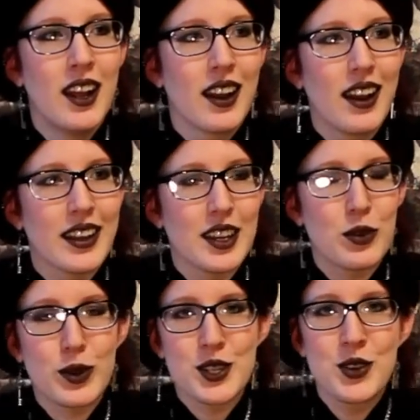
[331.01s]
like it
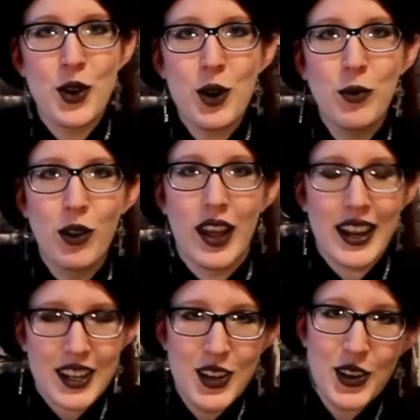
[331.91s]
was normal
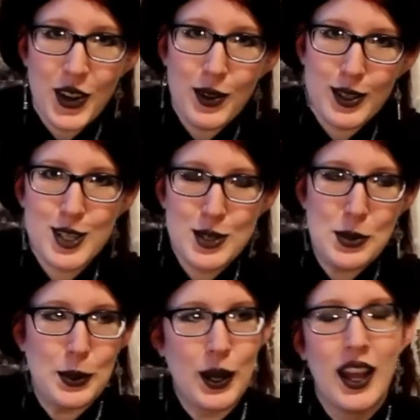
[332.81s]
and not old
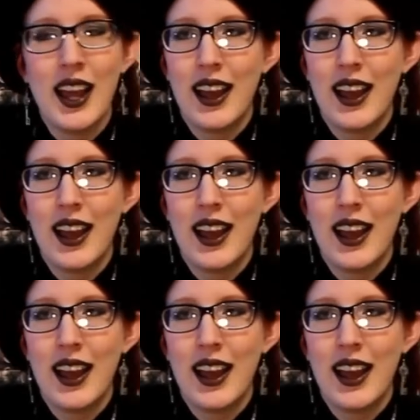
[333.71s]
school.